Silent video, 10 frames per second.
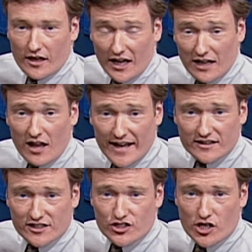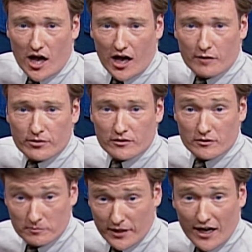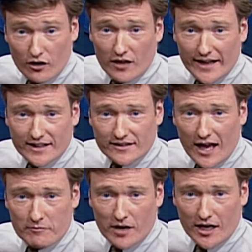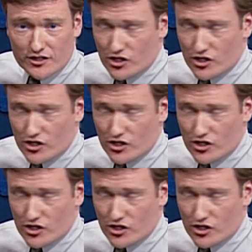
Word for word: And I like this job, but I don't like it that much.